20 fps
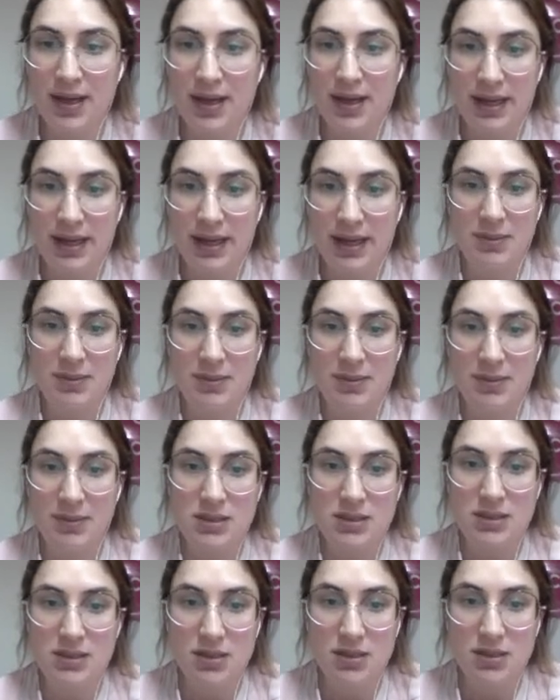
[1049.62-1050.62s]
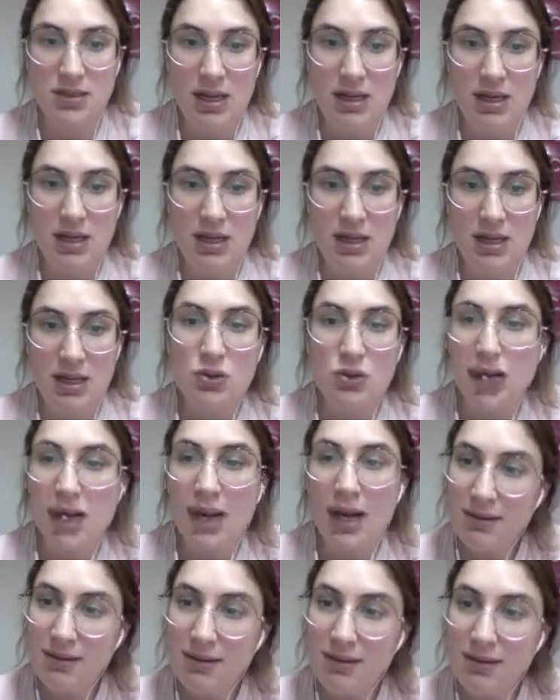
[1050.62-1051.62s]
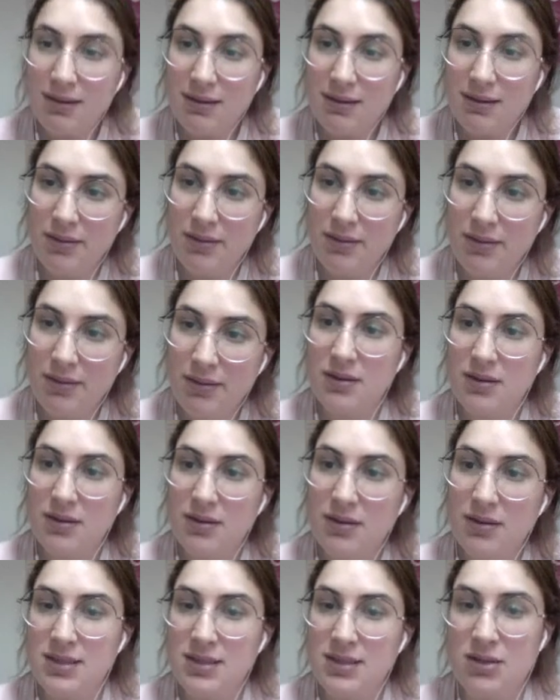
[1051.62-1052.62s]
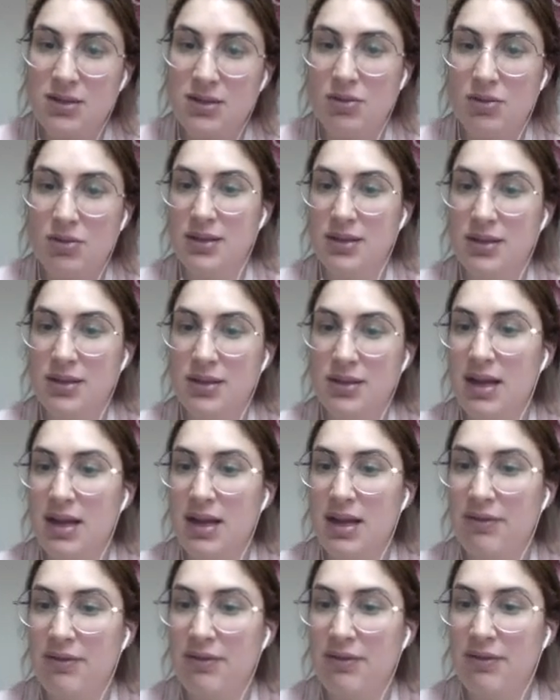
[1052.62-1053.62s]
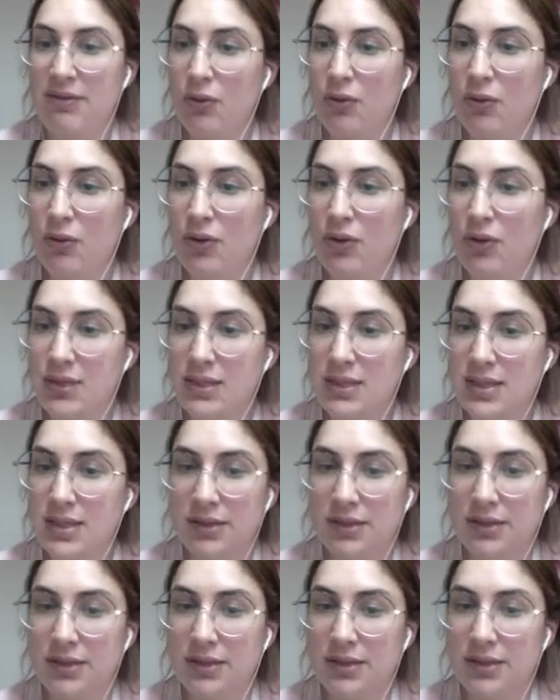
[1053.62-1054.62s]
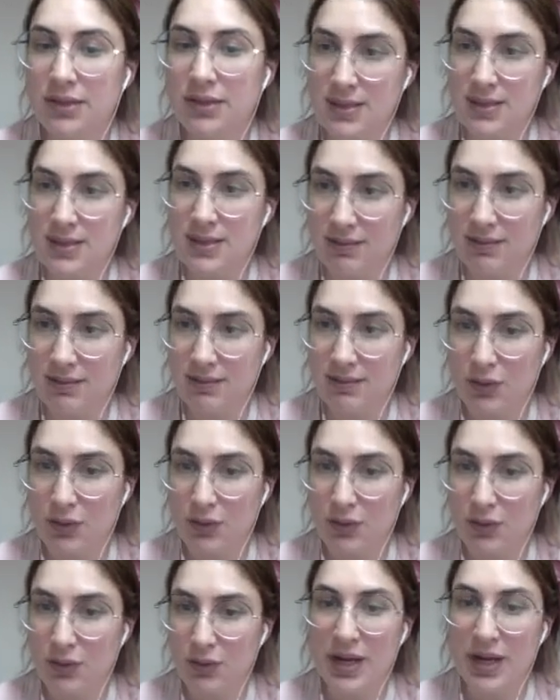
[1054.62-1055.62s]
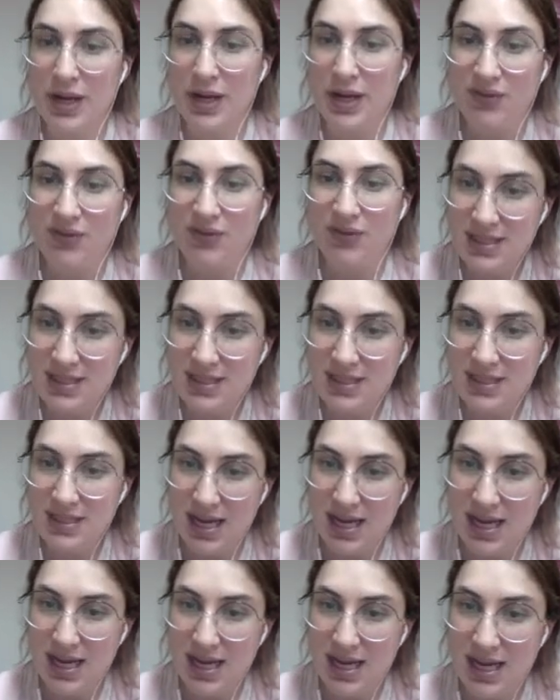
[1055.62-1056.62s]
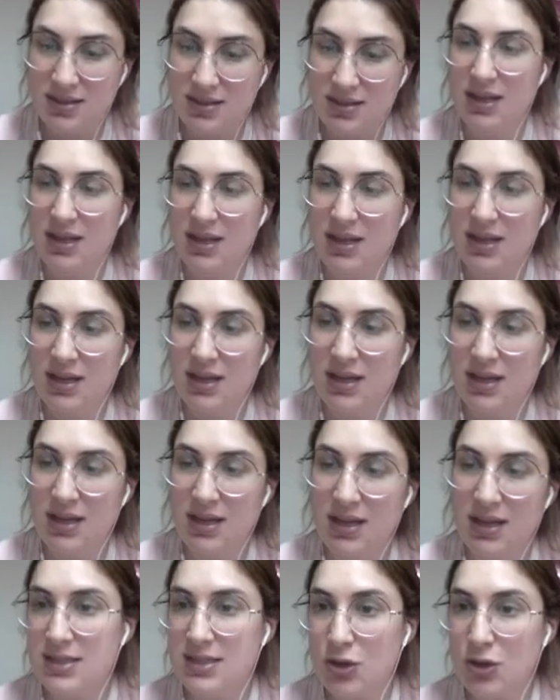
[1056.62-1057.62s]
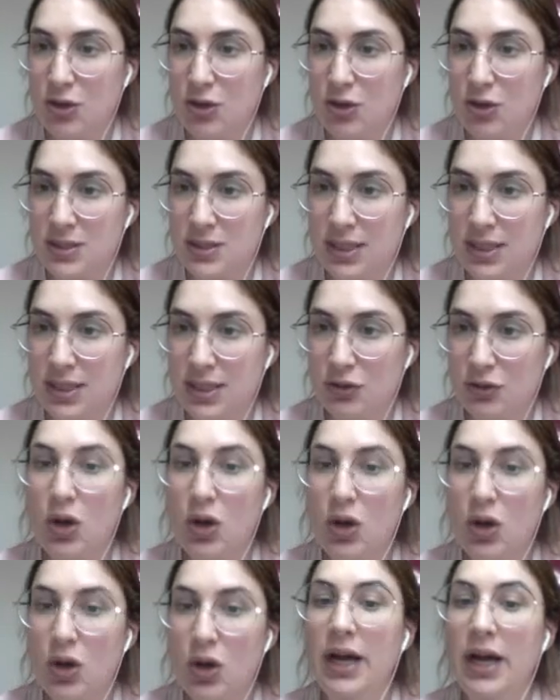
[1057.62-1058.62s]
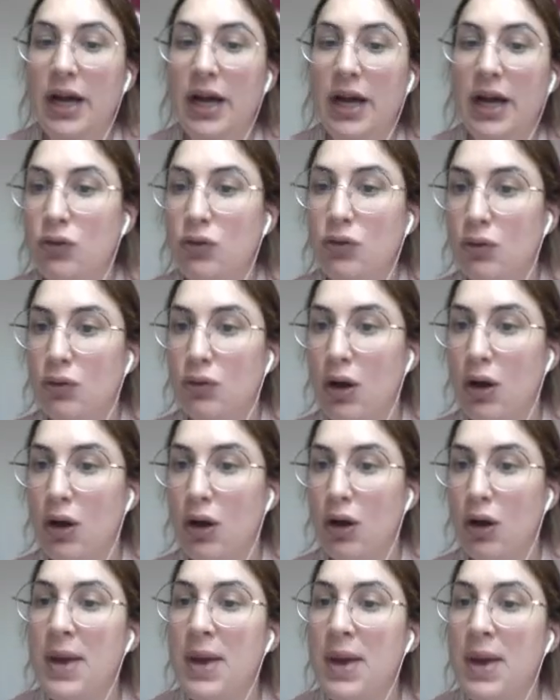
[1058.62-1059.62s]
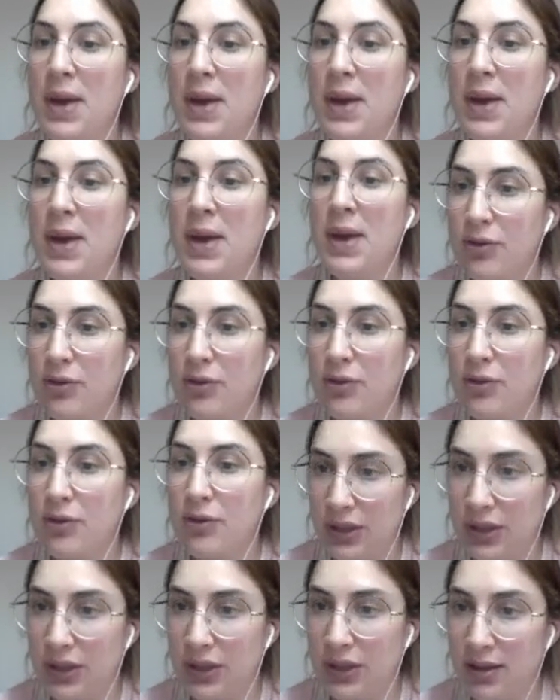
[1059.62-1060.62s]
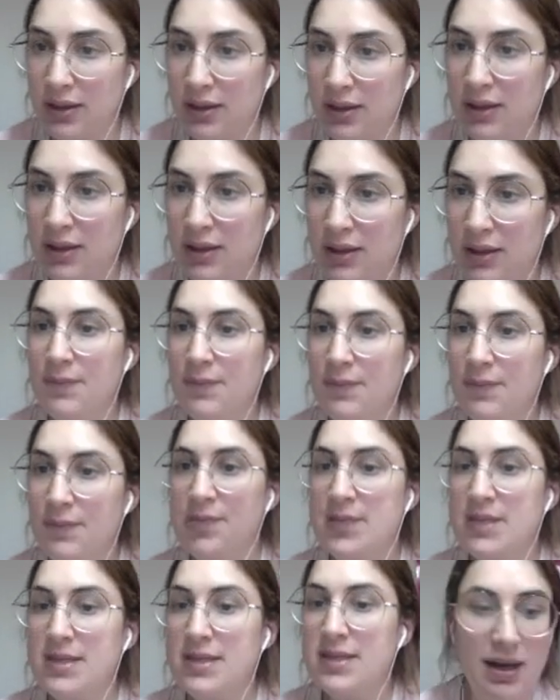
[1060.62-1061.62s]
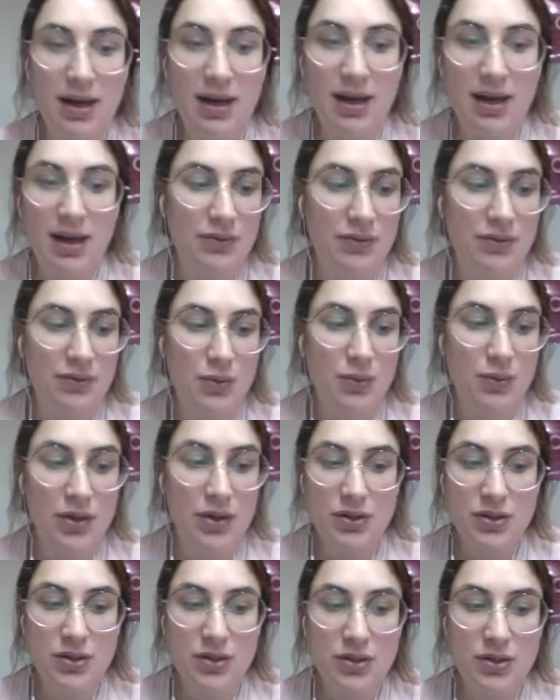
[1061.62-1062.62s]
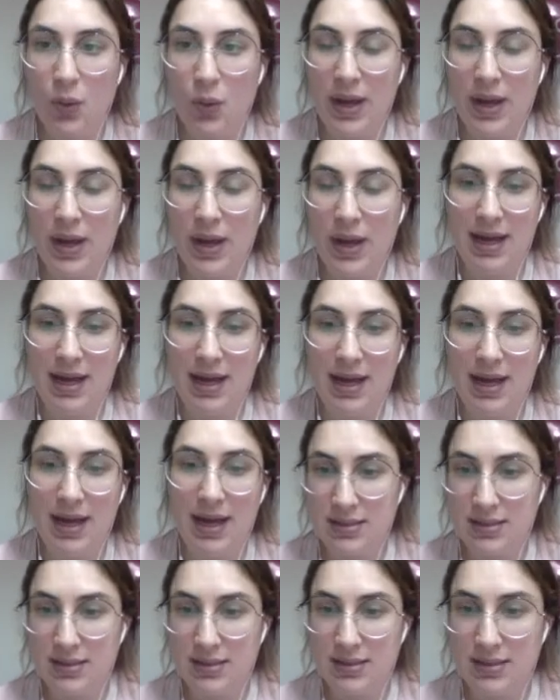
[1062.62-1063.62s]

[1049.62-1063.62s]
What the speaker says: in minutes. So at time 0 minutes, the level of oil is 100%, whereas the fatty acid is 0%. So I need to compare over here. This is why I have the word whereas.